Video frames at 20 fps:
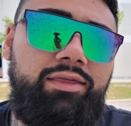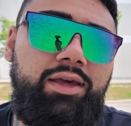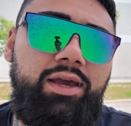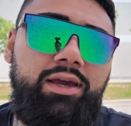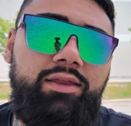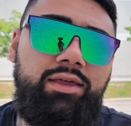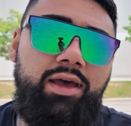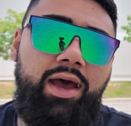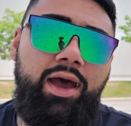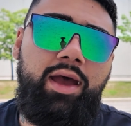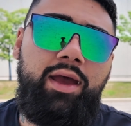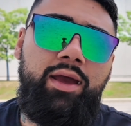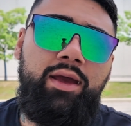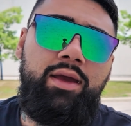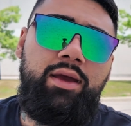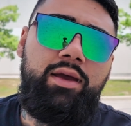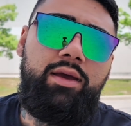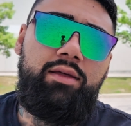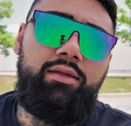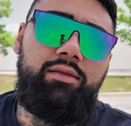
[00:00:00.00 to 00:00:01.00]
think that
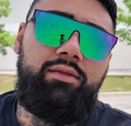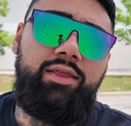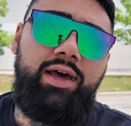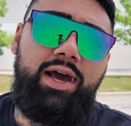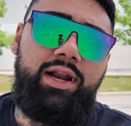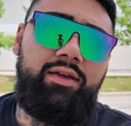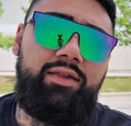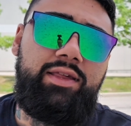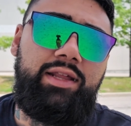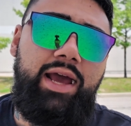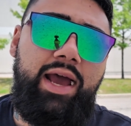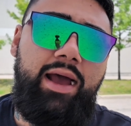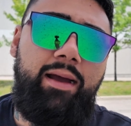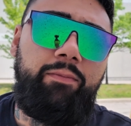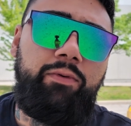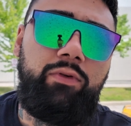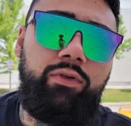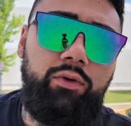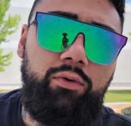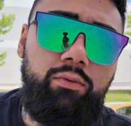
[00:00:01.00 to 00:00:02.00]
is an
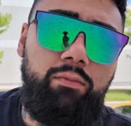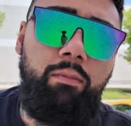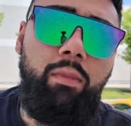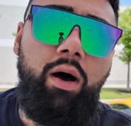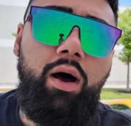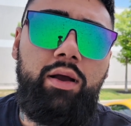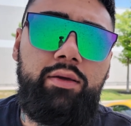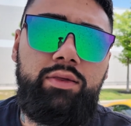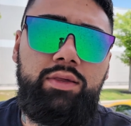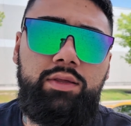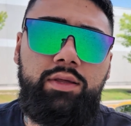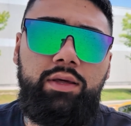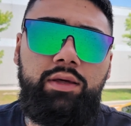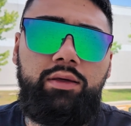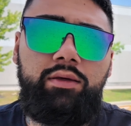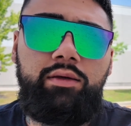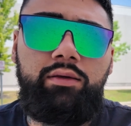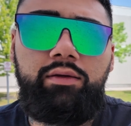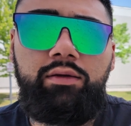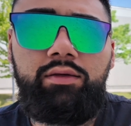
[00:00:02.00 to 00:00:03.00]
absolute must.
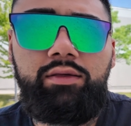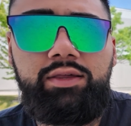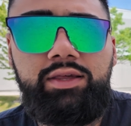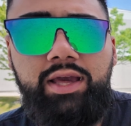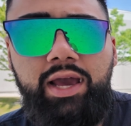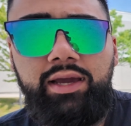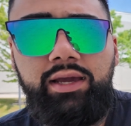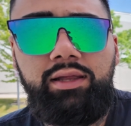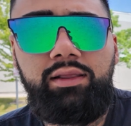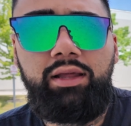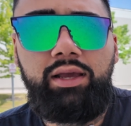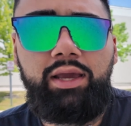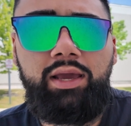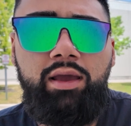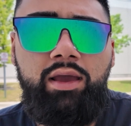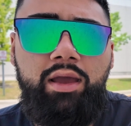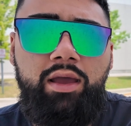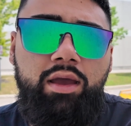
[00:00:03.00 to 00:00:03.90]
Secondly,